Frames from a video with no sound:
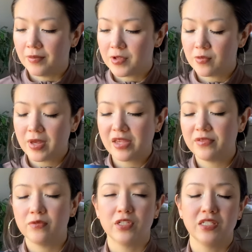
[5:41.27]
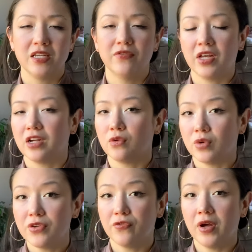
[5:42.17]
You may even receive like a
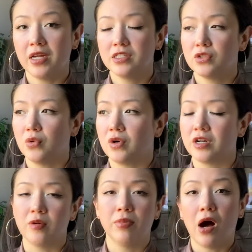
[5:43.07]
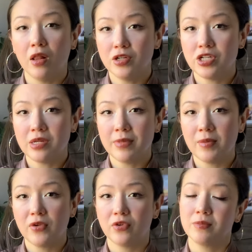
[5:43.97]
refund or an apology
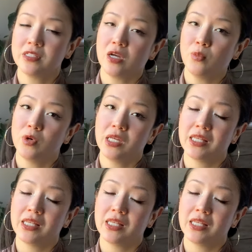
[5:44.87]
maybe from someone.